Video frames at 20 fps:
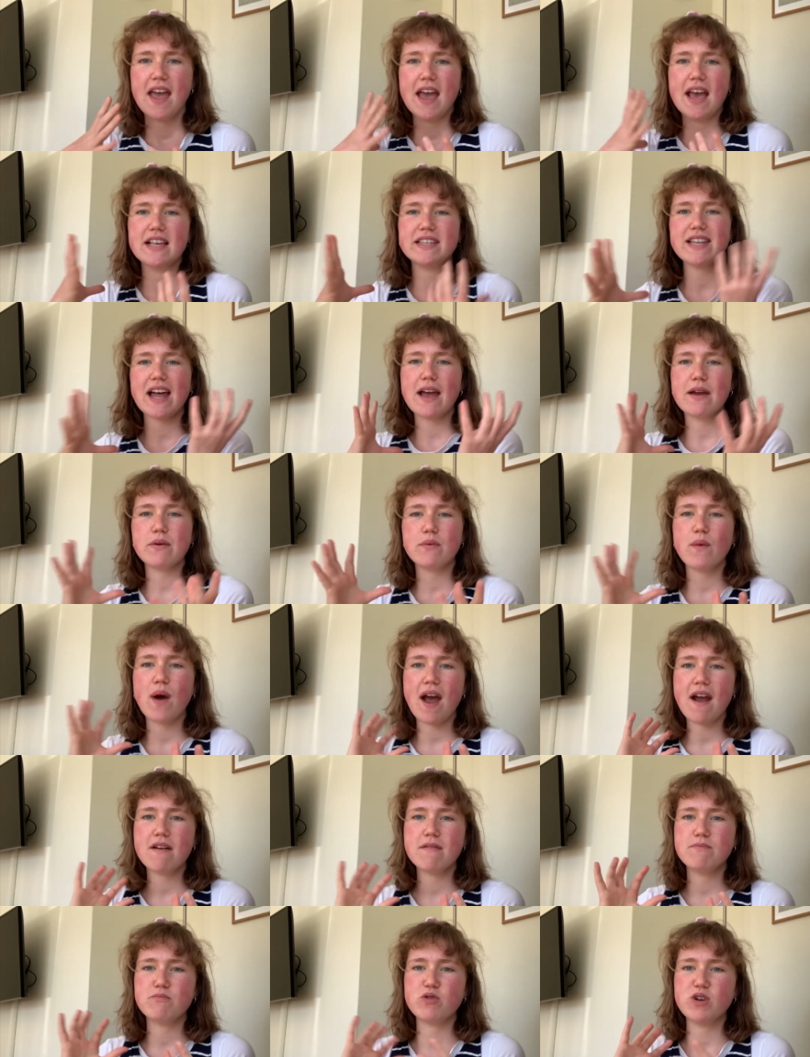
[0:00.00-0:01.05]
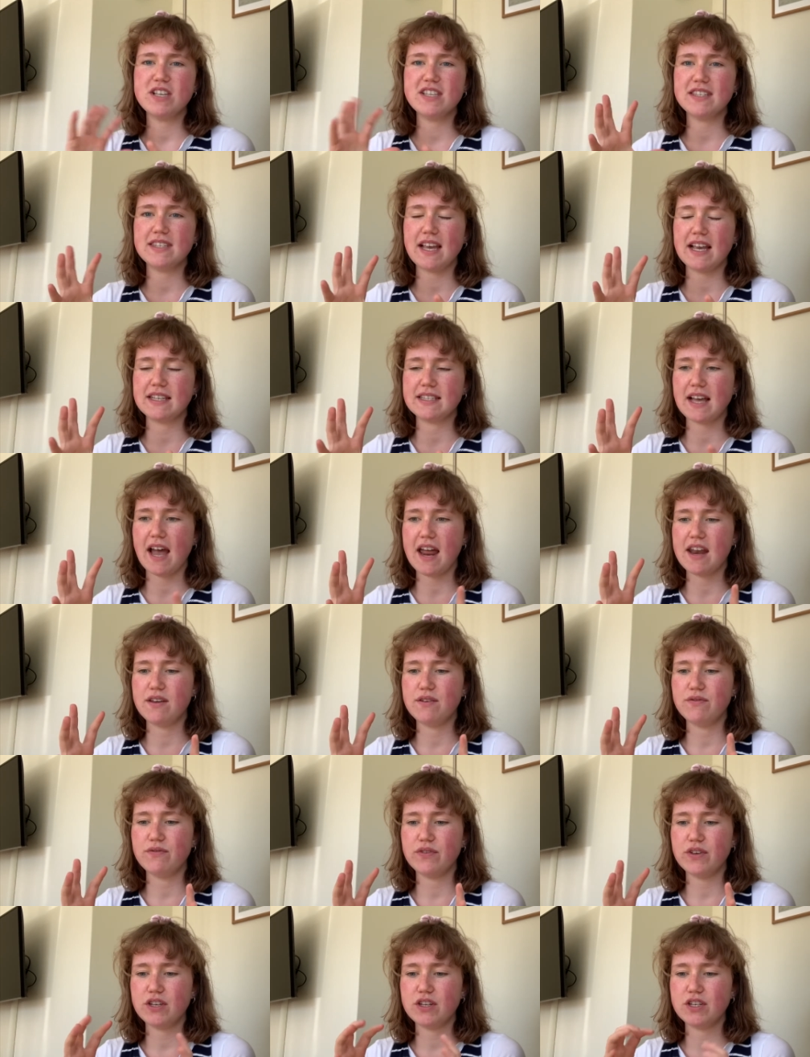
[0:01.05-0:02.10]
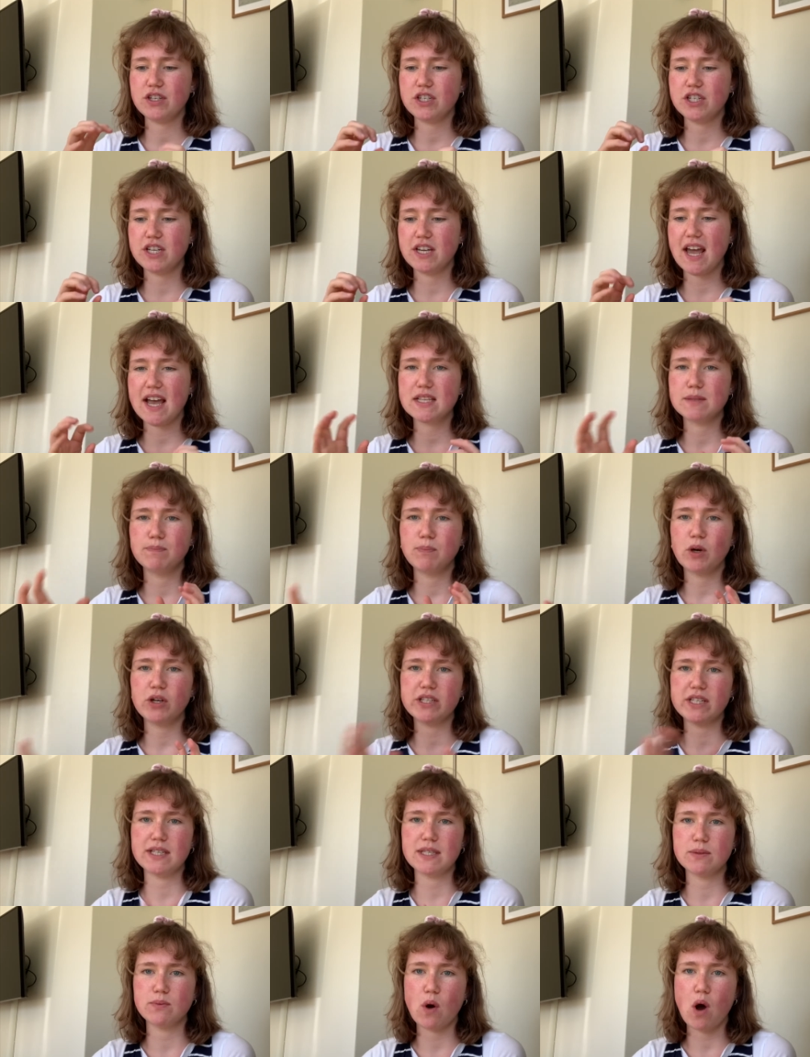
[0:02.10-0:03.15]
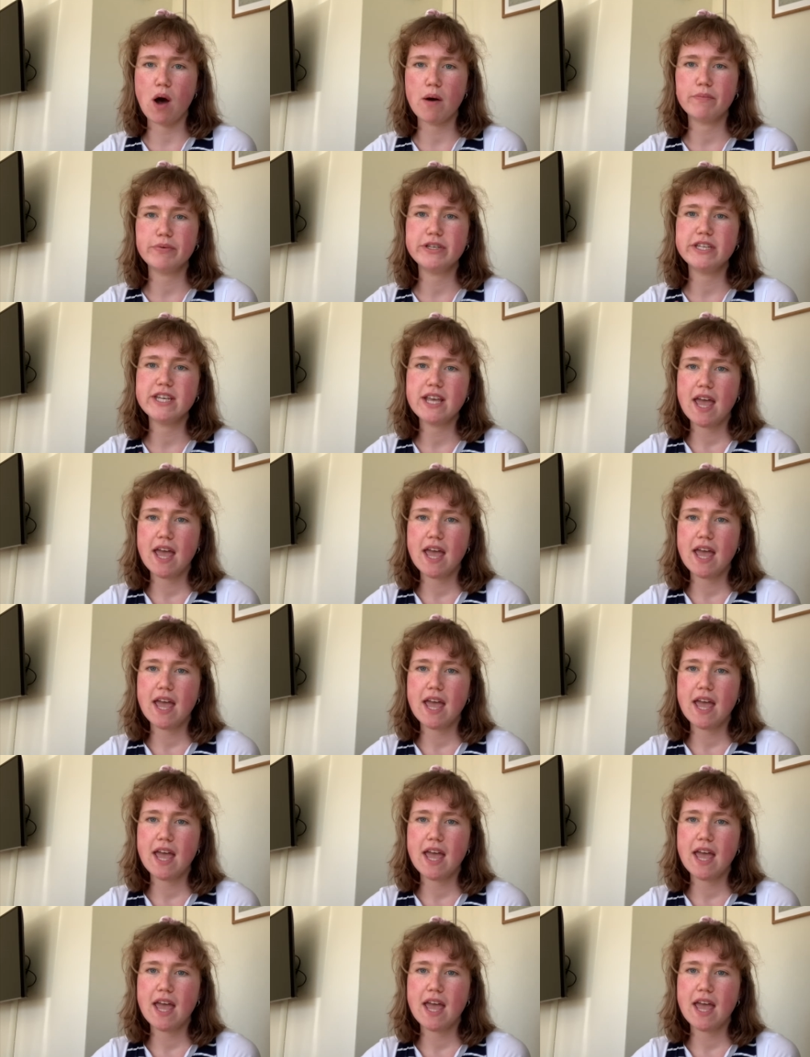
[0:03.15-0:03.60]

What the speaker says: It's like where a princess kind of, she gets body swapped